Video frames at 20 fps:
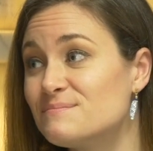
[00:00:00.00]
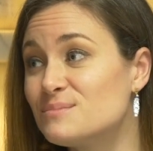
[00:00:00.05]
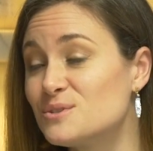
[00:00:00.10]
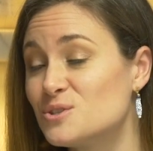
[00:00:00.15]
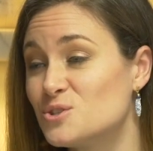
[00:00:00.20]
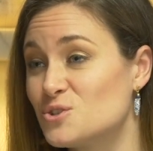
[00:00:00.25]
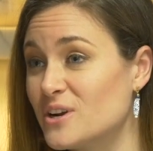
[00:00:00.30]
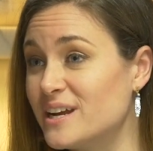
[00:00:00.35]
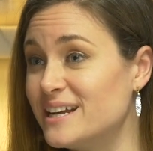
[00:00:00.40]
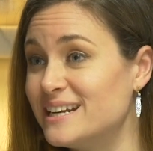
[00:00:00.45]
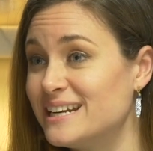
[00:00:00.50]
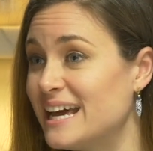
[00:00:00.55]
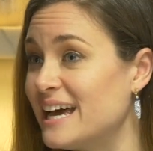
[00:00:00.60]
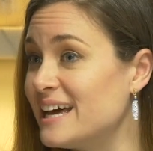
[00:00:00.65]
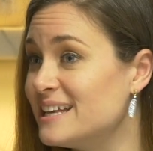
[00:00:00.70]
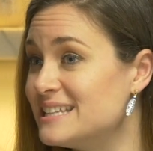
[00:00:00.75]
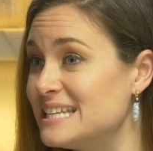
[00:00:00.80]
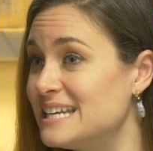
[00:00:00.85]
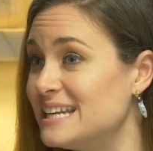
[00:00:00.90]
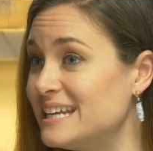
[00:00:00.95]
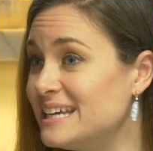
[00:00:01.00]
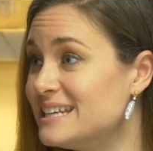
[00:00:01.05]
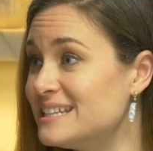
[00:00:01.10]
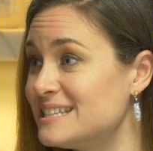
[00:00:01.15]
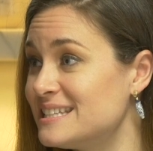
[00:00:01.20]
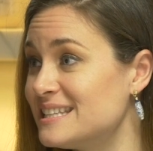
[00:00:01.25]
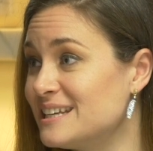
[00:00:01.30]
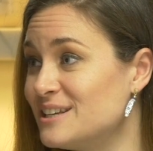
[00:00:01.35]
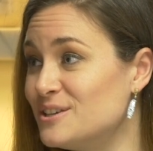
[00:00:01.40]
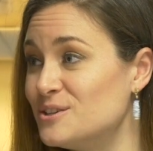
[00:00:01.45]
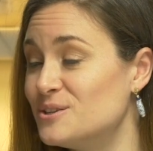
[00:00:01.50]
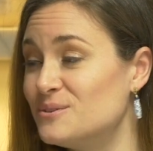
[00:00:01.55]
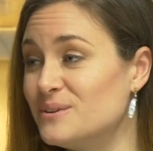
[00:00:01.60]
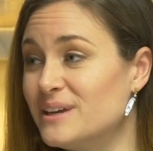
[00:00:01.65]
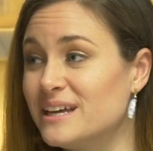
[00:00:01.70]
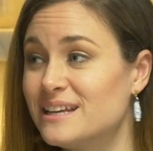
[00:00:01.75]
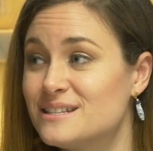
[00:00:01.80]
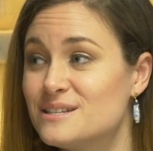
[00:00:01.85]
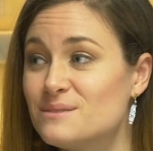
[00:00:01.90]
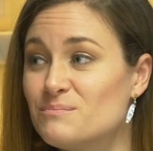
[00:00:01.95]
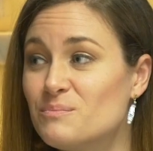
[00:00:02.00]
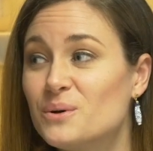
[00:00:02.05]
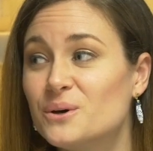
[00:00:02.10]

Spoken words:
straight as it is. Like you don't get to put